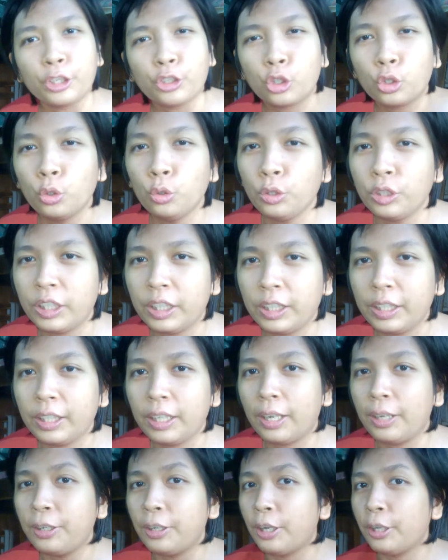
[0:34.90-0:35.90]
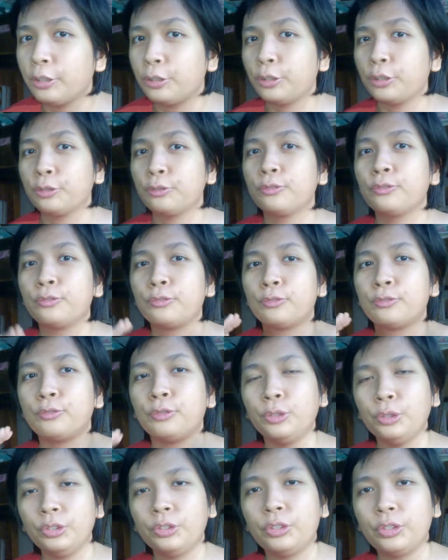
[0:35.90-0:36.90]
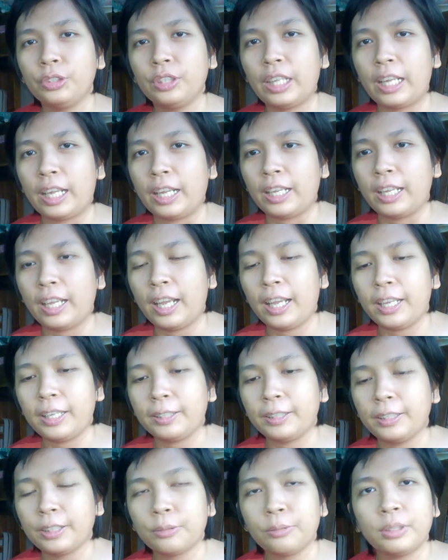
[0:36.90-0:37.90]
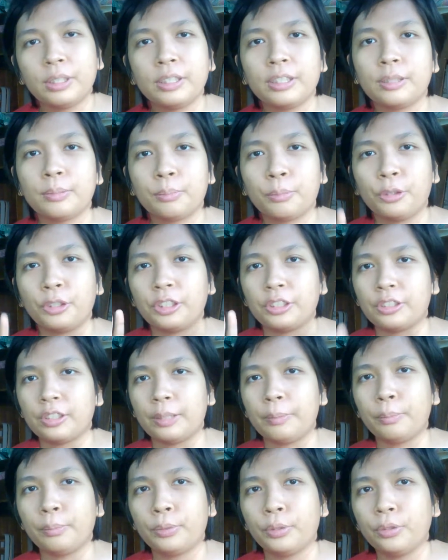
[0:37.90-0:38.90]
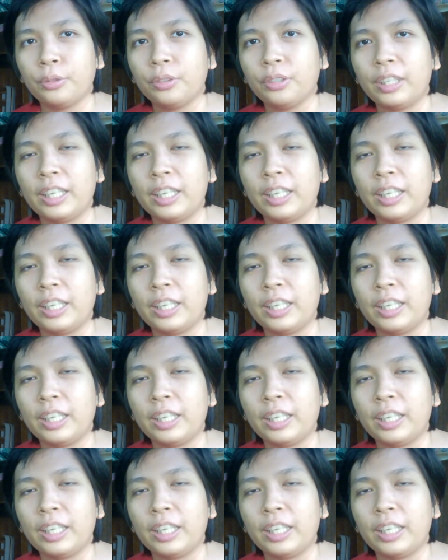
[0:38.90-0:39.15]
cooking another food today, and this one is pretty simple.